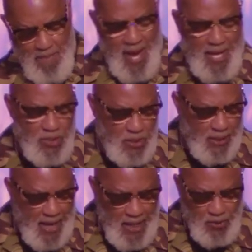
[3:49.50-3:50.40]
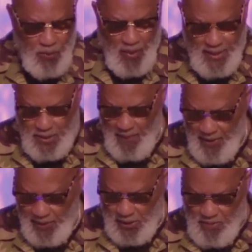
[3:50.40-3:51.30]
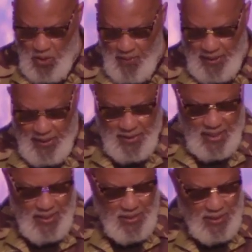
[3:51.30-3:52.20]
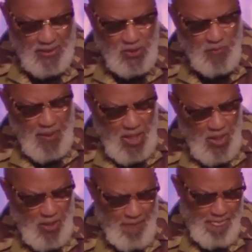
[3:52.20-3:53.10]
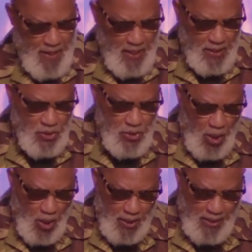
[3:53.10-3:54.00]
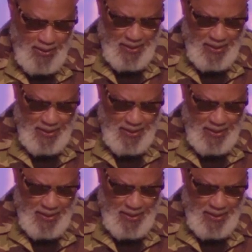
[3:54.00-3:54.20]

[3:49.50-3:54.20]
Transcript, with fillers: Max Lucado writes about this moment. He says, The despair is darker